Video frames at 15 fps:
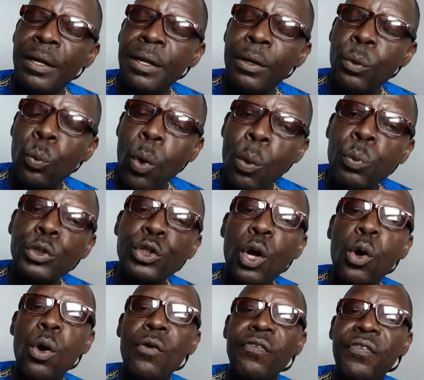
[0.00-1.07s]
we talk
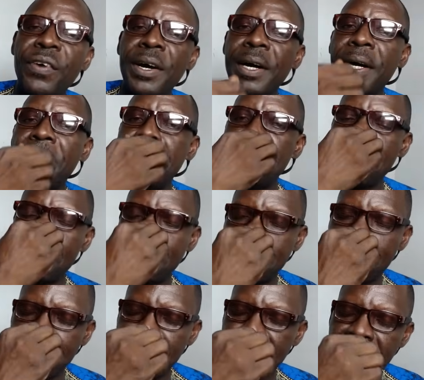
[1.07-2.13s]
of
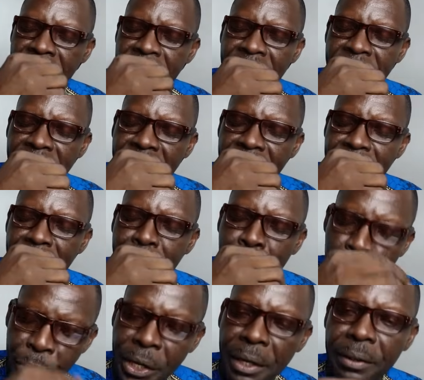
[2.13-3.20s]

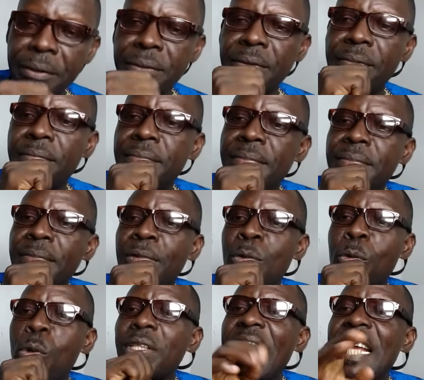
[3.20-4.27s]
model,
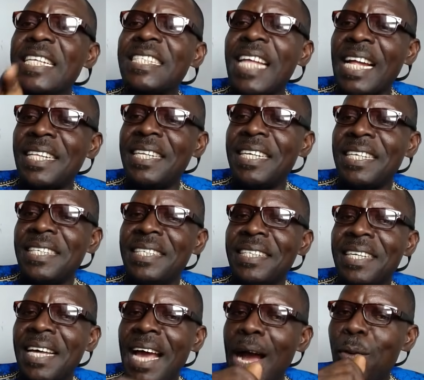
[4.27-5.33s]
what exactly
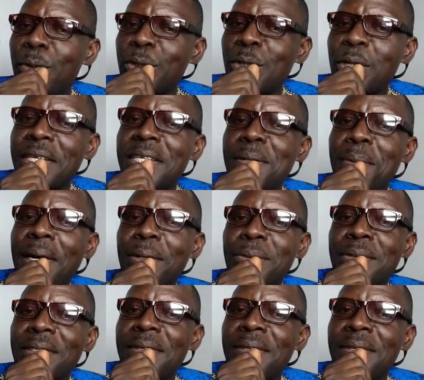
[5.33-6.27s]
are we talking about?